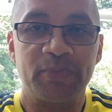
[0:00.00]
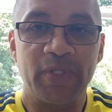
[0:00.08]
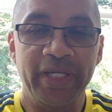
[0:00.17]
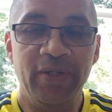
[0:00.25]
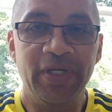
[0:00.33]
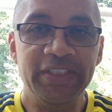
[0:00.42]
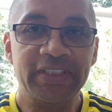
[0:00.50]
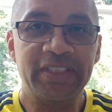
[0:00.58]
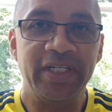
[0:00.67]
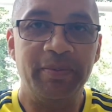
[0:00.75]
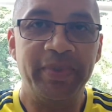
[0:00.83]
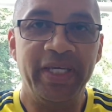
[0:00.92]
Anyway, just
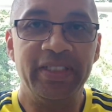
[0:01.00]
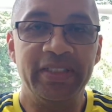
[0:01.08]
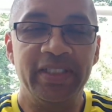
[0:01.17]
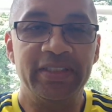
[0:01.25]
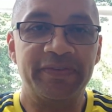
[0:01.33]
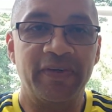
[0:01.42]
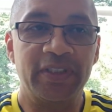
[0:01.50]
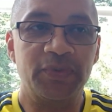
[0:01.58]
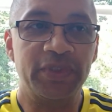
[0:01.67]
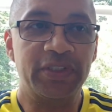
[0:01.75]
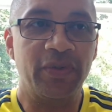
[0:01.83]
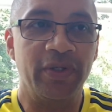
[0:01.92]
an update as far as
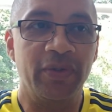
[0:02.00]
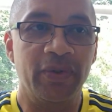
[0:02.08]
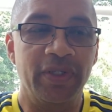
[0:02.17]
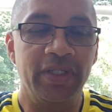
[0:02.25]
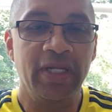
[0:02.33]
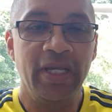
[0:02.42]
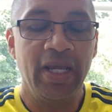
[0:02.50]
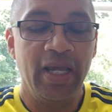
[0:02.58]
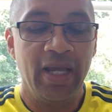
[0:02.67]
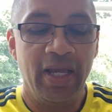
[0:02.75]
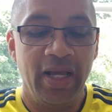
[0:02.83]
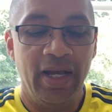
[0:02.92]
what's going on,
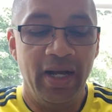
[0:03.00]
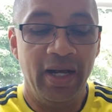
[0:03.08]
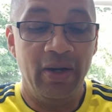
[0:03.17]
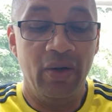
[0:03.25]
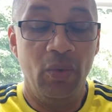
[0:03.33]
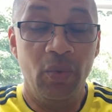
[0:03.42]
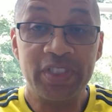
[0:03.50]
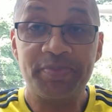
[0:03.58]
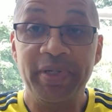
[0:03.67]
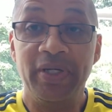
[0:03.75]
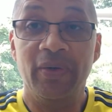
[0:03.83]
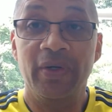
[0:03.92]
or what's
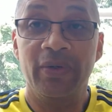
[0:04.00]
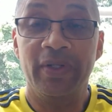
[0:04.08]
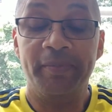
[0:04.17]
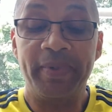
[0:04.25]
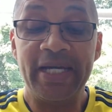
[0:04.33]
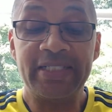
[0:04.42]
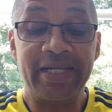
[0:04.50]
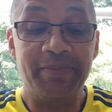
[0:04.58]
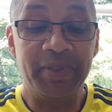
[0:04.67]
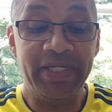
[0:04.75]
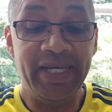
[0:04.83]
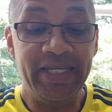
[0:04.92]
been going on the past
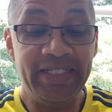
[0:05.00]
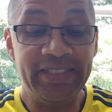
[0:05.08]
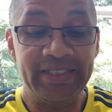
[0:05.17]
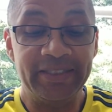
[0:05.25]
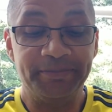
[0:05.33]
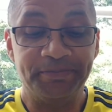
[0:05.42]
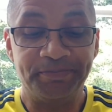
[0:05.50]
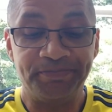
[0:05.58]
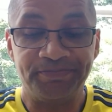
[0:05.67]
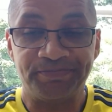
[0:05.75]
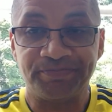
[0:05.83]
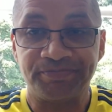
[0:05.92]
couple of days.
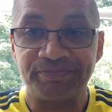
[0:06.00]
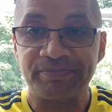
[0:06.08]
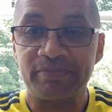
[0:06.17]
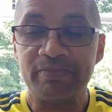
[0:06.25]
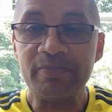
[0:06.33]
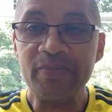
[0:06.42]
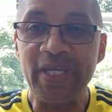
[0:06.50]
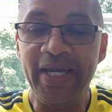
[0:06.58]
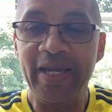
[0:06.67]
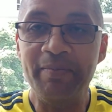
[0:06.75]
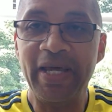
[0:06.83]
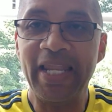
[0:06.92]
I
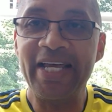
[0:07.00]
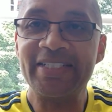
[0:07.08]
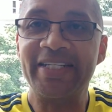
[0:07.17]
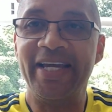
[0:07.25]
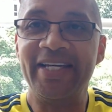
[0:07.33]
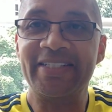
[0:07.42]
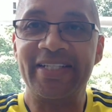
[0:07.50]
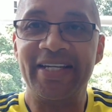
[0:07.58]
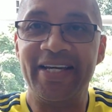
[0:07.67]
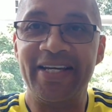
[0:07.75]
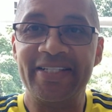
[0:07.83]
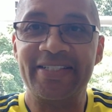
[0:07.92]
had my last dance
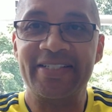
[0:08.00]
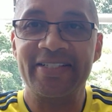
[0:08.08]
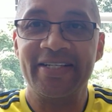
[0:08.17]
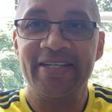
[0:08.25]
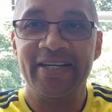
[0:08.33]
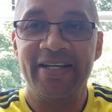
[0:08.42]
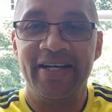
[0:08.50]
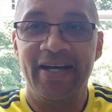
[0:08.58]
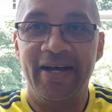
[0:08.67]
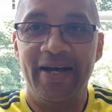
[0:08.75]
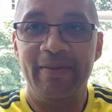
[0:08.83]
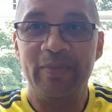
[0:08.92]
class.
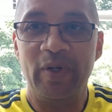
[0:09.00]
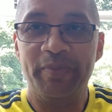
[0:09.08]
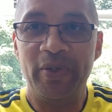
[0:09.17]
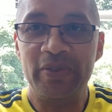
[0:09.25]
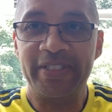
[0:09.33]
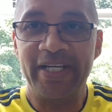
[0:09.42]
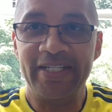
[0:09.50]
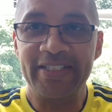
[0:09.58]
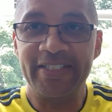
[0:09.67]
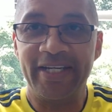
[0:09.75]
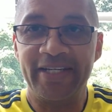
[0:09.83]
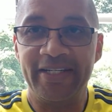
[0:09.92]
I'm going to post that in a
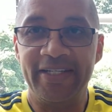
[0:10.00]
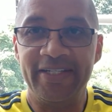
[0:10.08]
second.